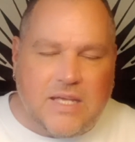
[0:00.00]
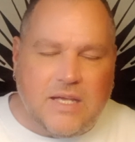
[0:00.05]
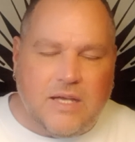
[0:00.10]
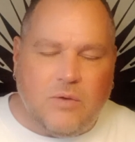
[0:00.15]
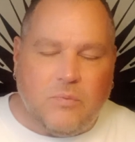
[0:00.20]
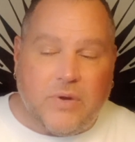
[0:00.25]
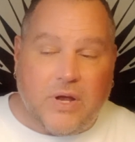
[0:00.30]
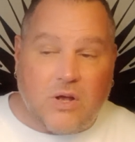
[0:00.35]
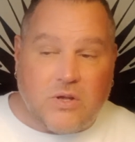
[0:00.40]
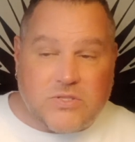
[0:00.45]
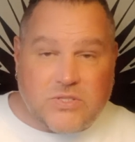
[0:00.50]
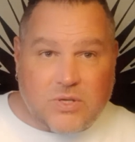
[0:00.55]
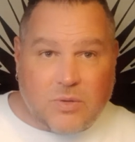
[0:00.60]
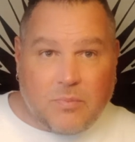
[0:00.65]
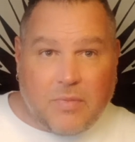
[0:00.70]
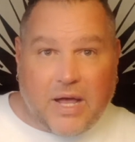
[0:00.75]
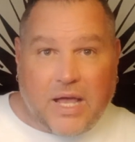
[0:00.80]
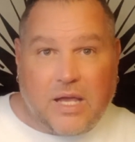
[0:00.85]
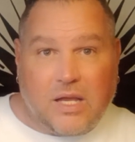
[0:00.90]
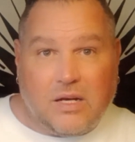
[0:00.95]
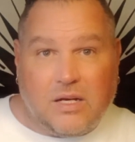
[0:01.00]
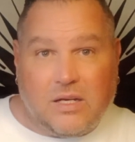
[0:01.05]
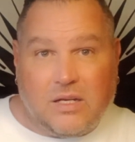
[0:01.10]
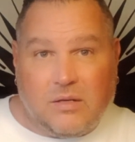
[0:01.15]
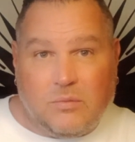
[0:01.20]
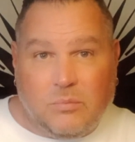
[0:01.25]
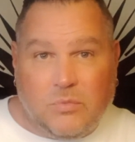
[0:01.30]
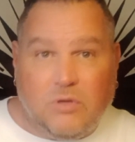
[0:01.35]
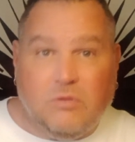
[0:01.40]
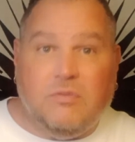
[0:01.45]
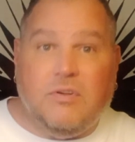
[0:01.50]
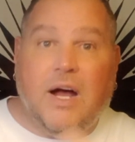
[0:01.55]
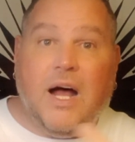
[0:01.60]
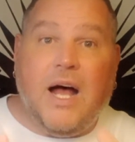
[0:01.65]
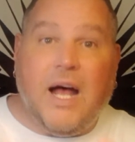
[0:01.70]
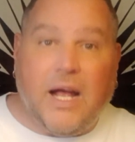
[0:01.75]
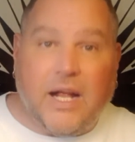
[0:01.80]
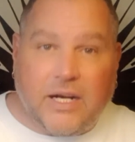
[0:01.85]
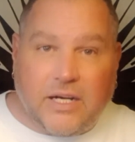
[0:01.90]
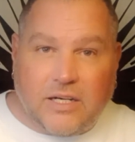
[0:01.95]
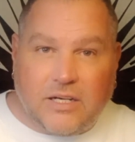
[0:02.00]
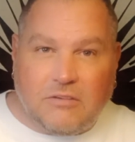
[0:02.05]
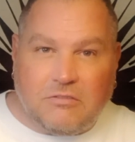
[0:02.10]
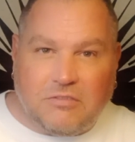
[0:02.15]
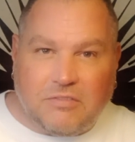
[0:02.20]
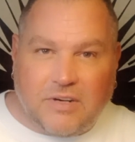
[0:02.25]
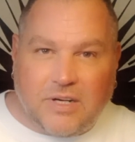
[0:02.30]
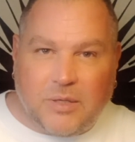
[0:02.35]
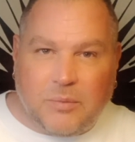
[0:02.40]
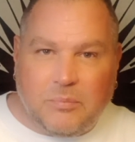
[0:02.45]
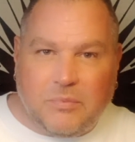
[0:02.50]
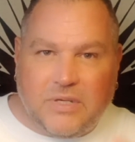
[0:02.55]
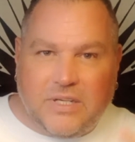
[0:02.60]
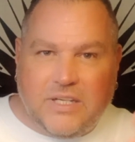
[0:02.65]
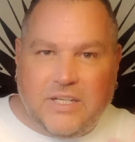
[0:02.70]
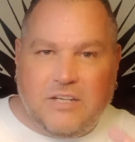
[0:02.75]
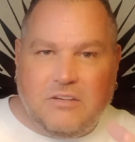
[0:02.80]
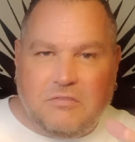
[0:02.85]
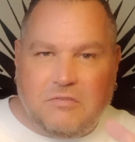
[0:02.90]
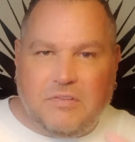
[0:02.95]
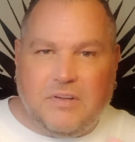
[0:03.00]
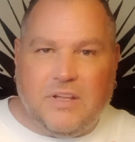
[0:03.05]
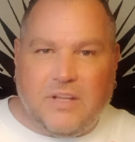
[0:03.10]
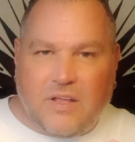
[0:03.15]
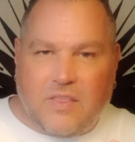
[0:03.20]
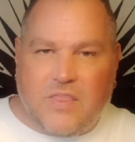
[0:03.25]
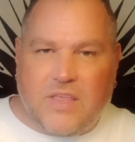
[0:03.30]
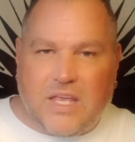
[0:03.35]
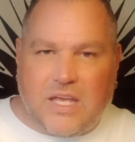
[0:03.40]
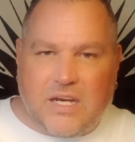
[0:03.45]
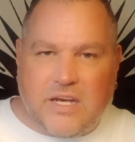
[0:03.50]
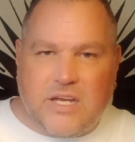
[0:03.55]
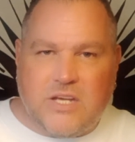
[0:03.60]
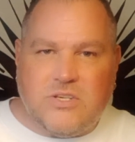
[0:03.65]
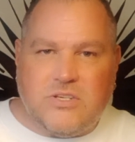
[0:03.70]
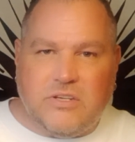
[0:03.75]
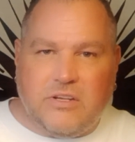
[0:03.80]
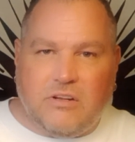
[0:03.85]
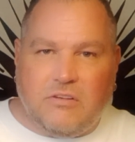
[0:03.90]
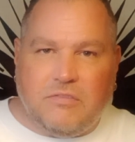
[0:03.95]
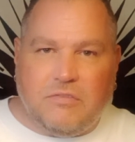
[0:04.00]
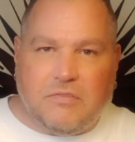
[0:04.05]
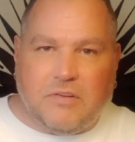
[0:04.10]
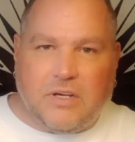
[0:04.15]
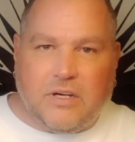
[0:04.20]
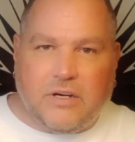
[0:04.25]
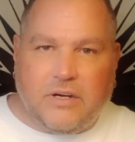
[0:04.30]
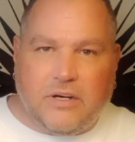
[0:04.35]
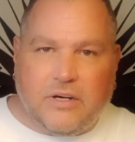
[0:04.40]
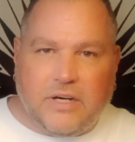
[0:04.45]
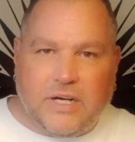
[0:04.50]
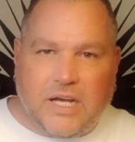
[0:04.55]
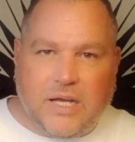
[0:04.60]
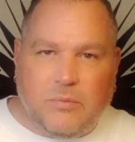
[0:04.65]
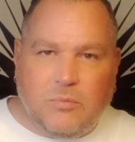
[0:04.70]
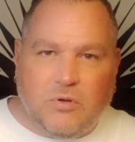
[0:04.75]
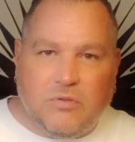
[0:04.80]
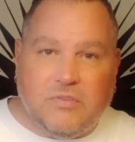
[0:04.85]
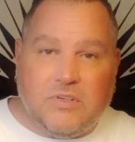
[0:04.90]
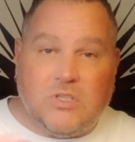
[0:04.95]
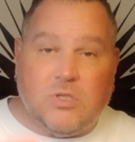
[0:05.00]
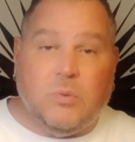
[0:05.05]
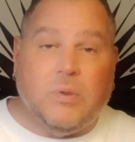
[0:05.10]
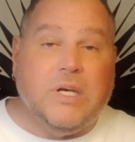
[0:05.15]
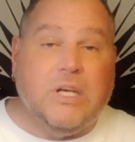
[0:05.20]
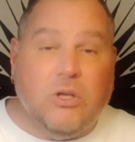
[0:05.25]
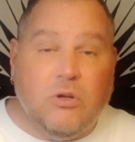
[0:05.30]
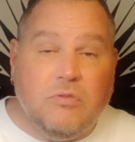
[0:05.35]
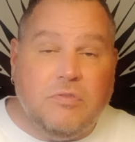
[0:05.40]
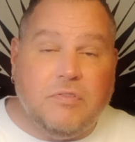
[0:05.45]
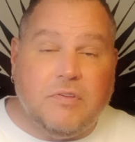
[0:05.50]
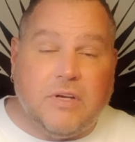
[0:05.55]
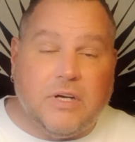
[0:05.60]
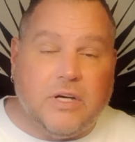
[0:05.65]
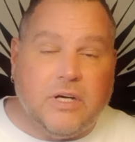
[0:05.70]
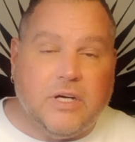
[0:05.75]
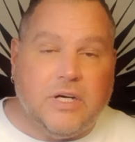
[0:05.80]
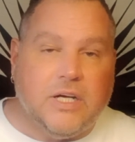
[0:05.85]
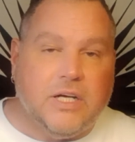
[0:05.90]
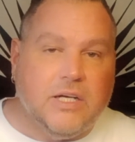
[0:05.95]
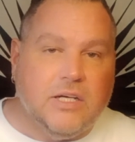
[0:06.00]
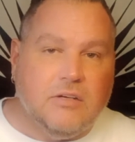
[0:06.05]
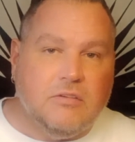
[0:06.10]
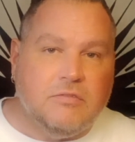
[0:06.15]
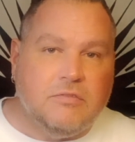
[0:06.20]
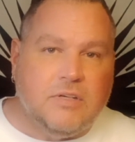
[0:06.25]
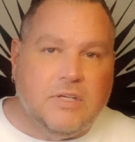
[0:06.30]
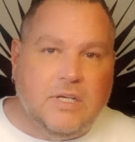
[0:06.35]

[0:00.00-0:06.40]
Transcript: We also might move on from feeling the initial fear and move into a new fear of,